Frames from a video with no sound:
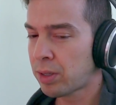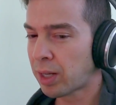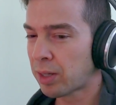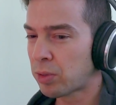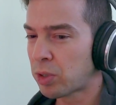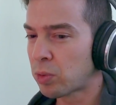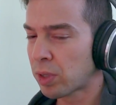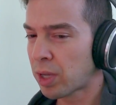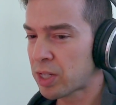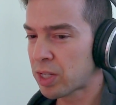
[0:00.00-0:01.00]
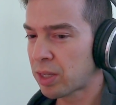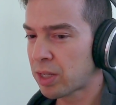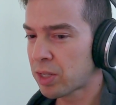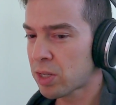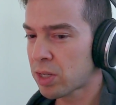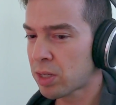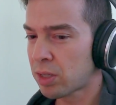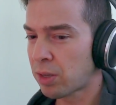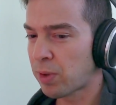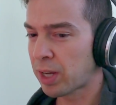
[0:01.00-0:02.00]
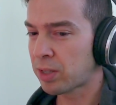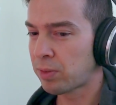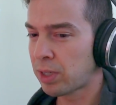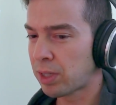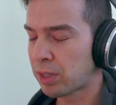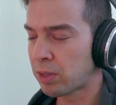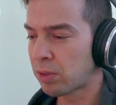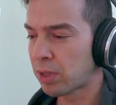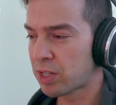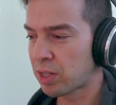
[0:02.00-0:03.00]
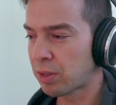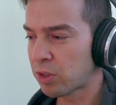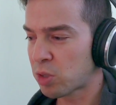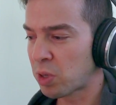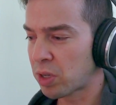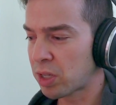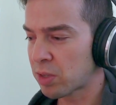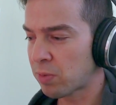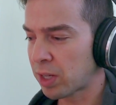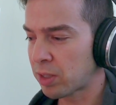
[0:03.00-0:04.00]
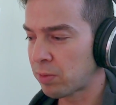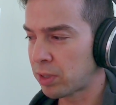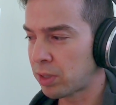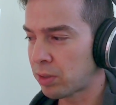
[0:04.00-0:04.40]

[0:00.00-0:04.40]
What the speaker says: I don't know, utilizing this effectively, like utilizing their experience effectively,